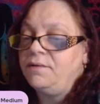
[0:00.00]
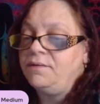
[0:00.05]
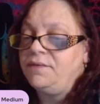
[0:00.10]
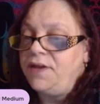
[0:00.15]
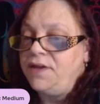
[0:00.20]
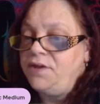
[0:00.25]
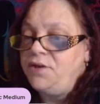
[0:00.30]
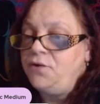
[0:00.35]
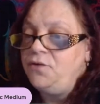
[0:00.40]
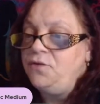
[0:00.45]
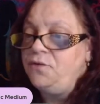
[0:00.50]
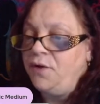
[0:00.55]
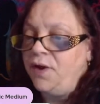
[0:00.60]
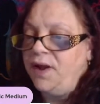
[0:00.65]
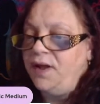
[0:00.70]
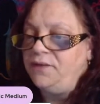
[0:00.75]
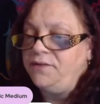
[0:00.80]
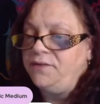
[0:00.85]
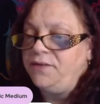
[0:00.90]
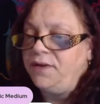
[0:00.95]
Thank you
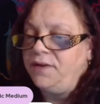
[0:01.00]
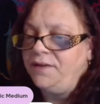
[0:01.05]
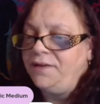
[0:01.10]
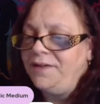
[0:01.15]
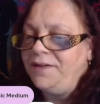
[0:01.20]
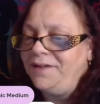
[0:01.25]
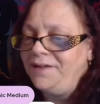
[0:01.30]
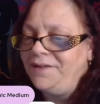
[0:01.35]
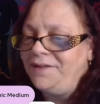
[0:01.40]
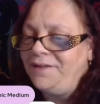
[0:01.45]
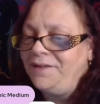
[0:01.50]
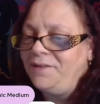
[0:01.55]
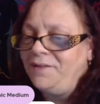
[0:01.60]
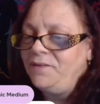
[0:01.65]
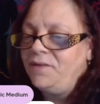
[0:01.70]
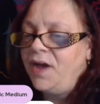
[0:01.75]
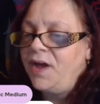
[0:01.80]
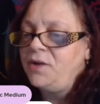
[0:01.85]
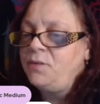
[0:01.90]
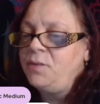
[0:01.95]
for asking.
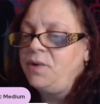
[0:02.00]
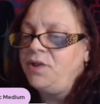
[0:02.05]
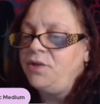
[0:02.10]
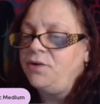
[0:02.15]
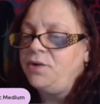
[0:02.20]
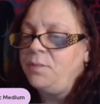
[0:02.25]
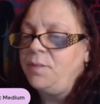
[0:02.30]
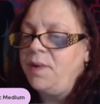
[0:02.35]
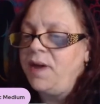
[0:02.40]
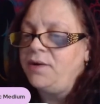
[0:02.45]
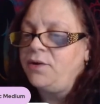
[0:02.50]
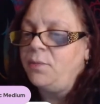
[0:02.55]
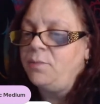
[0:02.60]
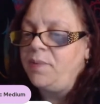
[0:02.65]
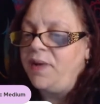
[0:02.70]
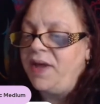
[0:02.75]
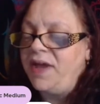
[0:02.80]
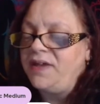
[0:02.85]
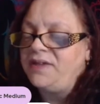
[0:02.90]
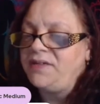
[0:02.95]
How do we learn about our
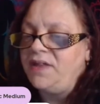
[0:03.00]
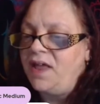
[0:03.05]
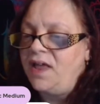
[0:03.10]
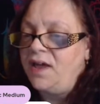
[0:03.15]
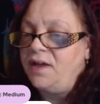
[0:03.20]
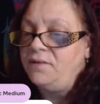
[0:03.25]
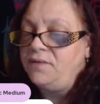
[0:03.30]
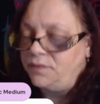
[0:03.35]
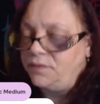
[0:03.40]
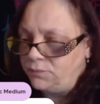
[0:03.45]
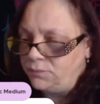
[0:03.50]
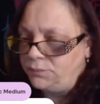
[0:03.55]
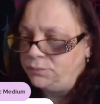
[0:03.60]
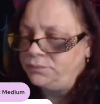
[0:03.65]
past lives?